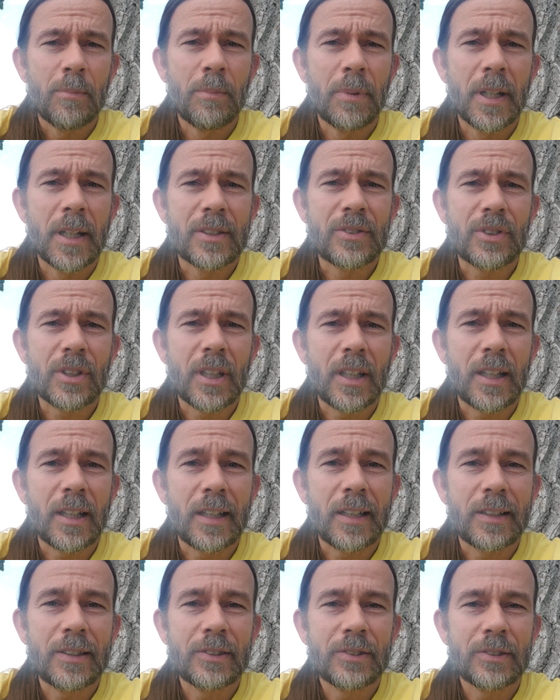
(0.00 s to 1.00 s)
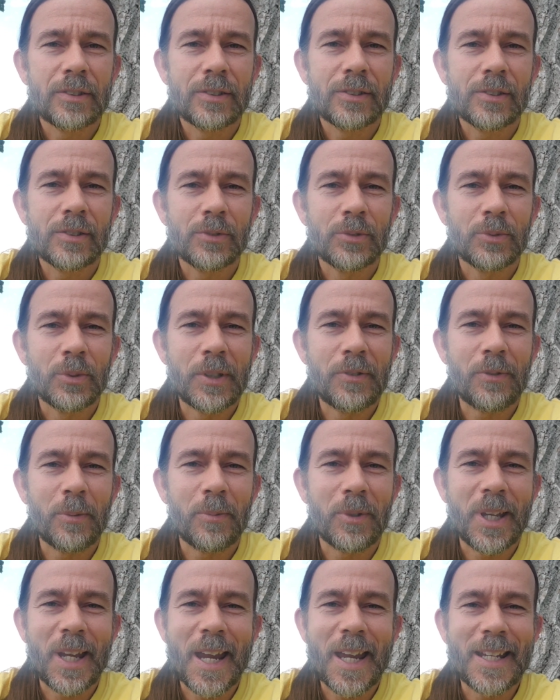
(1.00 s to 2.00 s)
But uh, we
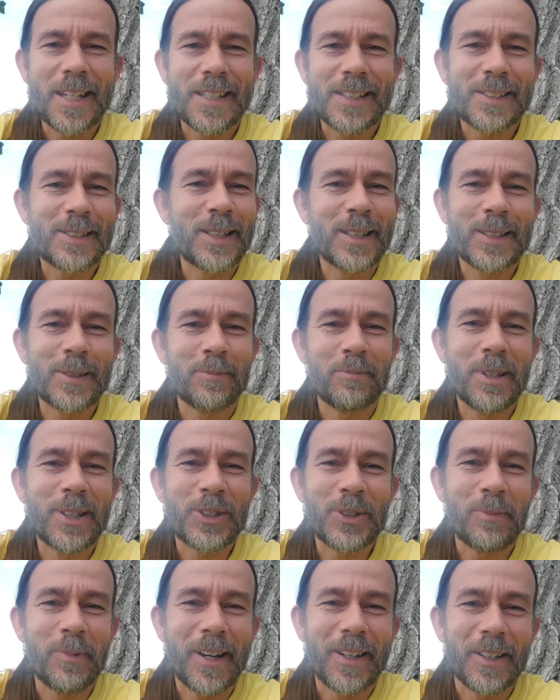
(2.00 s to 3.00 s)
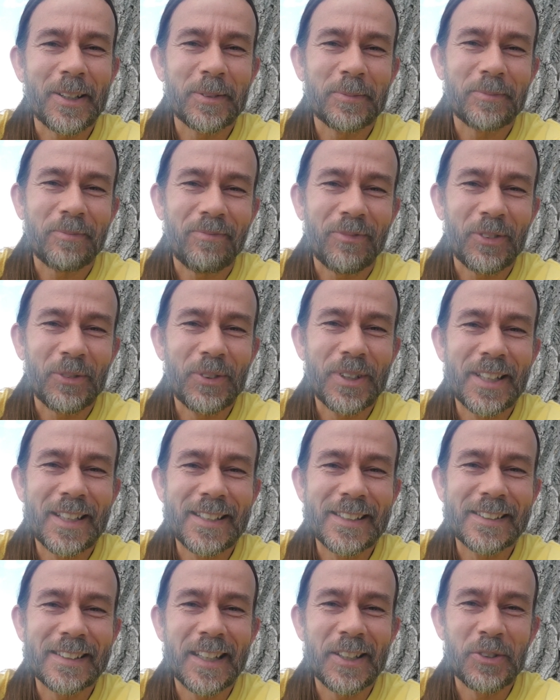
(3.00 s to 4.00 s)
from the 80s didn't bitch about it. We
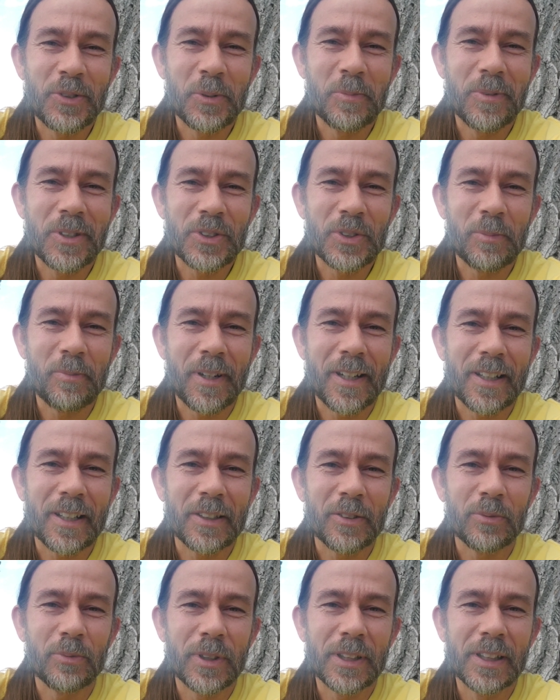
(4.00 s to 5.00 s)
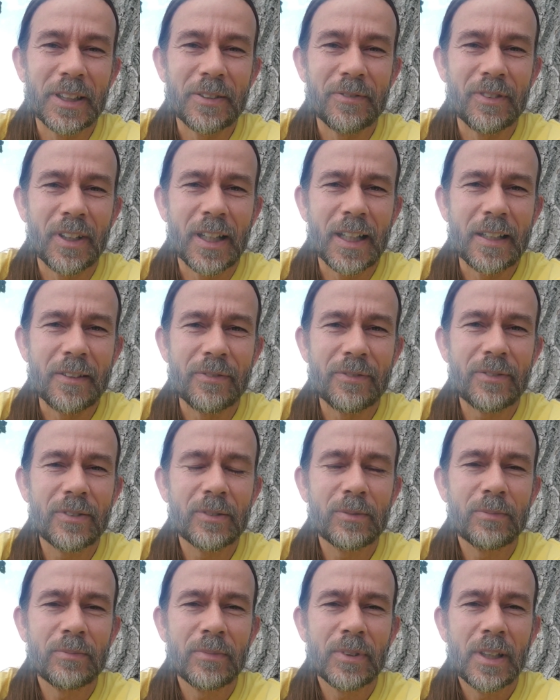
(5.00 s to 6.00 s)
didn't say too much about it. We lived life.
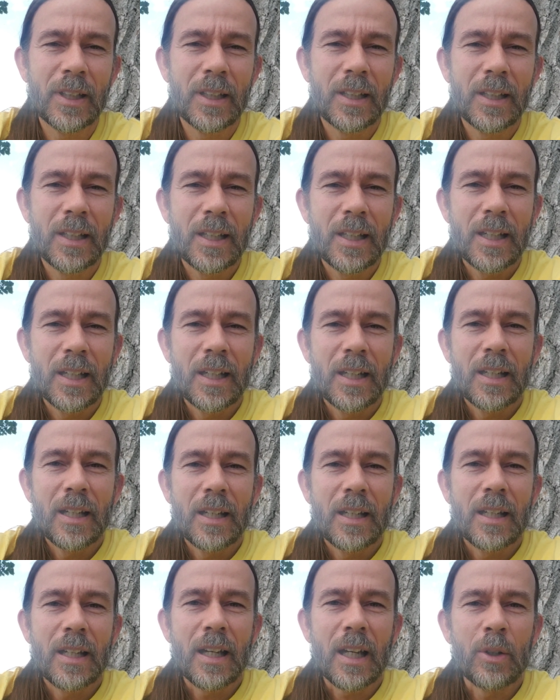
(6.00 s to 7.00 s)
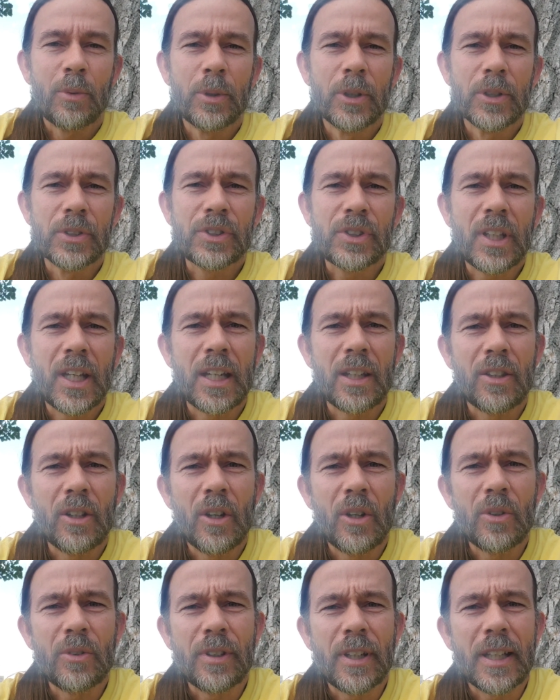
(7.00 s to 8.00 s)
I will say,
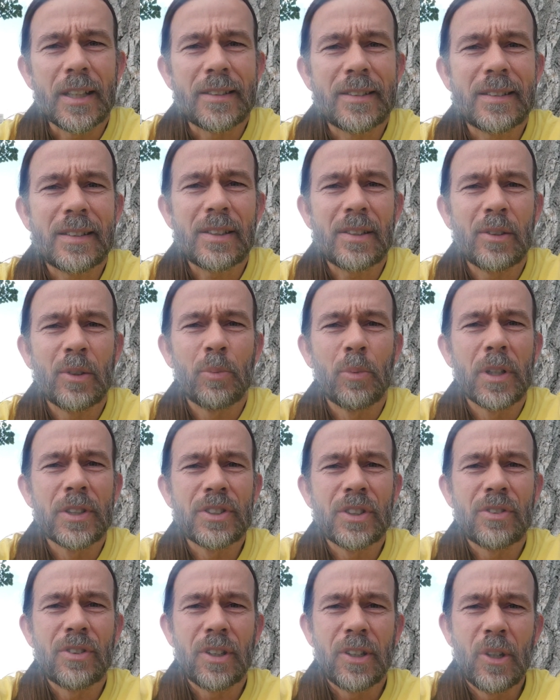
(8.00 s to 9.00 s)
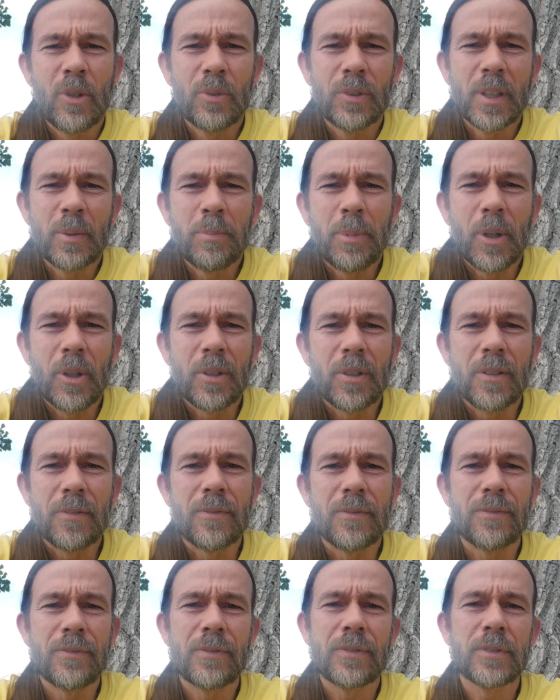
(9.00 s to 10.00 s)
though, that it wasn't the only part
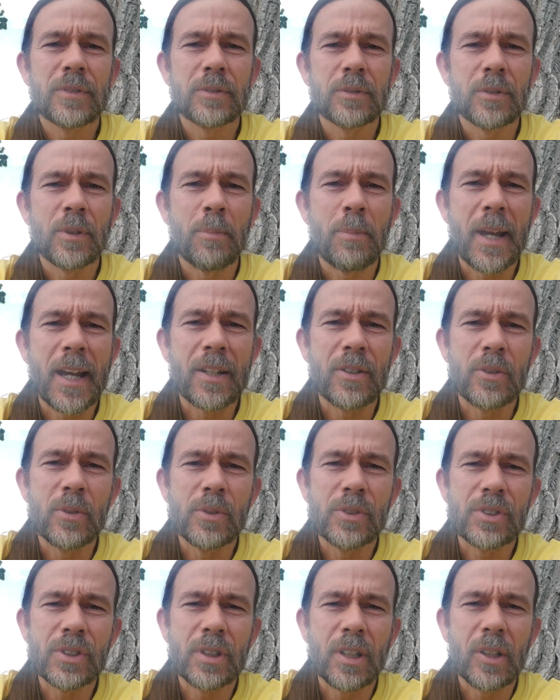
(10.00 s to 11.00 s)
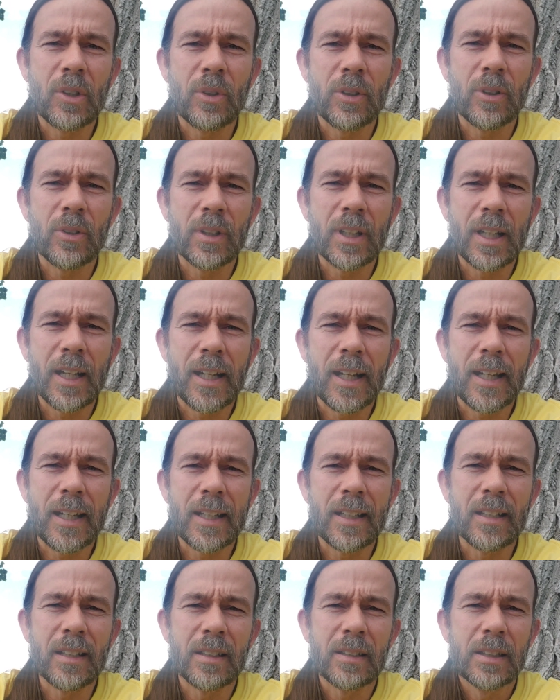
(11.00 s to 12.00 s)
of the bad news scenario that I
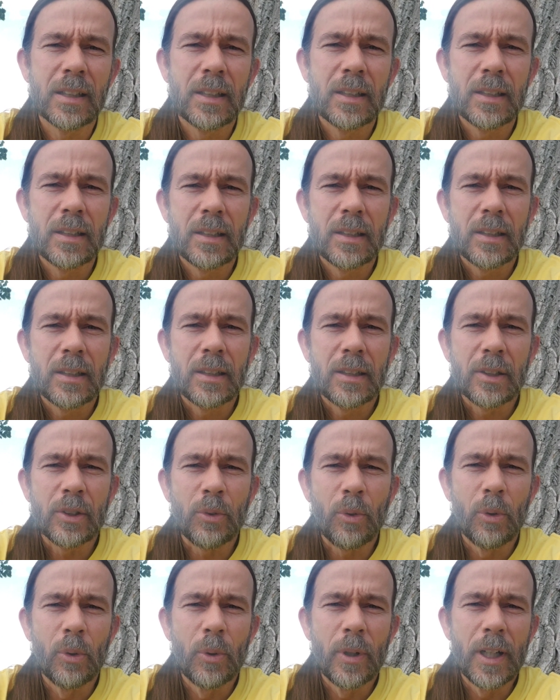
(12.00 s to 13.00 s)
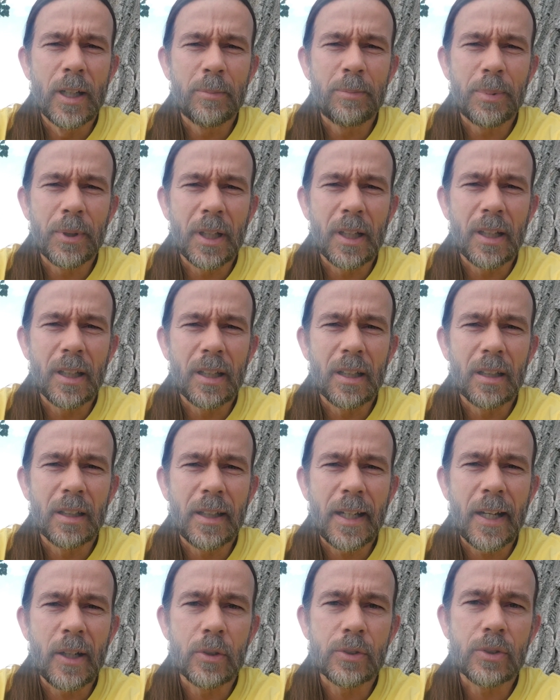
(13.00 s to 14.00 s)
had. Grew up in a
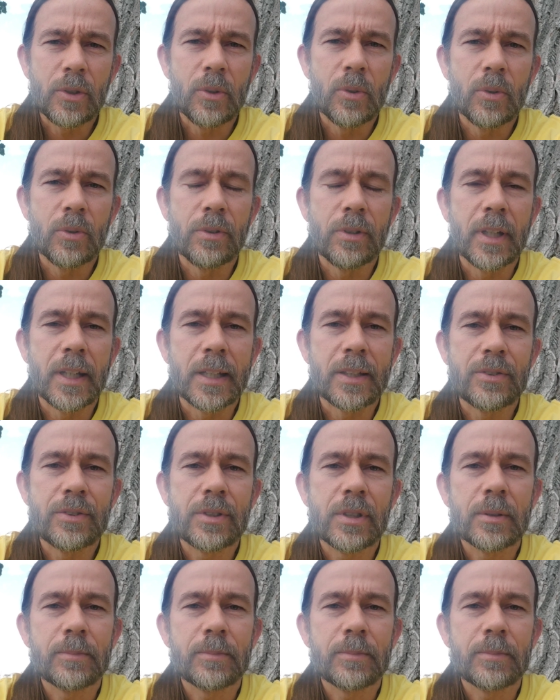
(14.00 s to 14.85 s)
household that